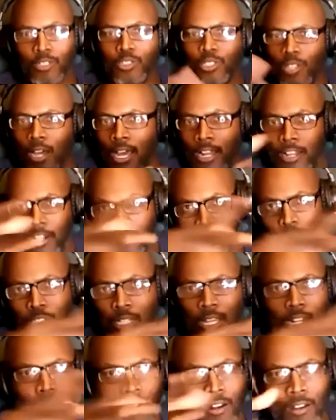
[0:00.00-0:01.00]
in Virginia, so I
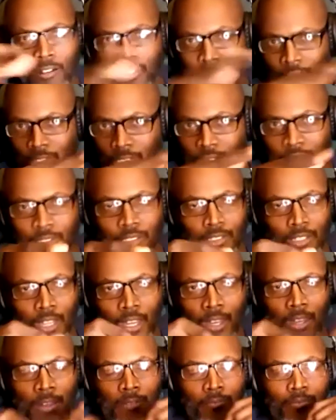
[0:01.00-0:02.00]
understand the long
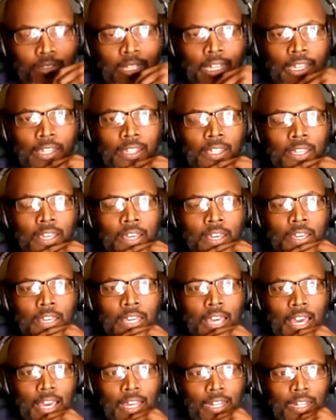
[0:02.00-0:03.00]
distance thing.
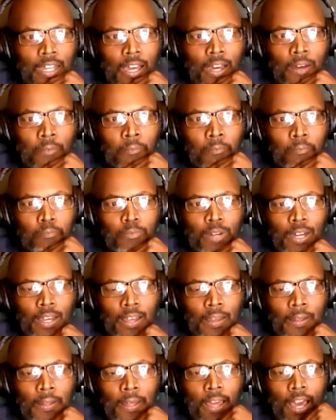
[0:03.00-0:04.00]
And,
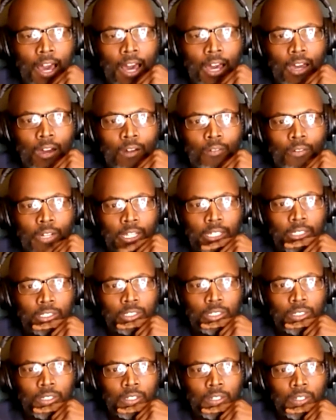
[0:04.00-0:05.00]
but
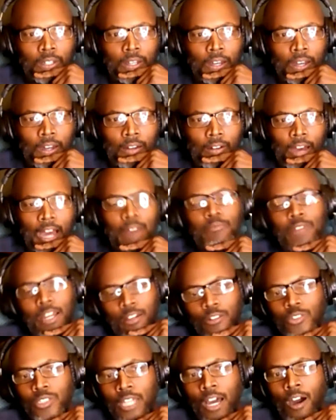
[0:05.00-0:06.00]

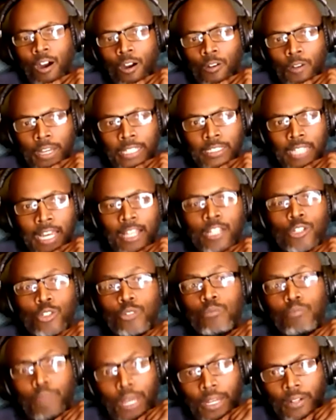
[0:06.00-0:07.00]
I'm not going to say always,
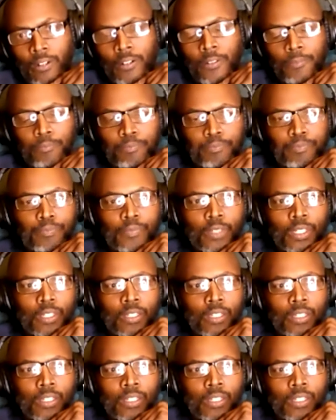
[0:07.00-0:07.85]
I can do better.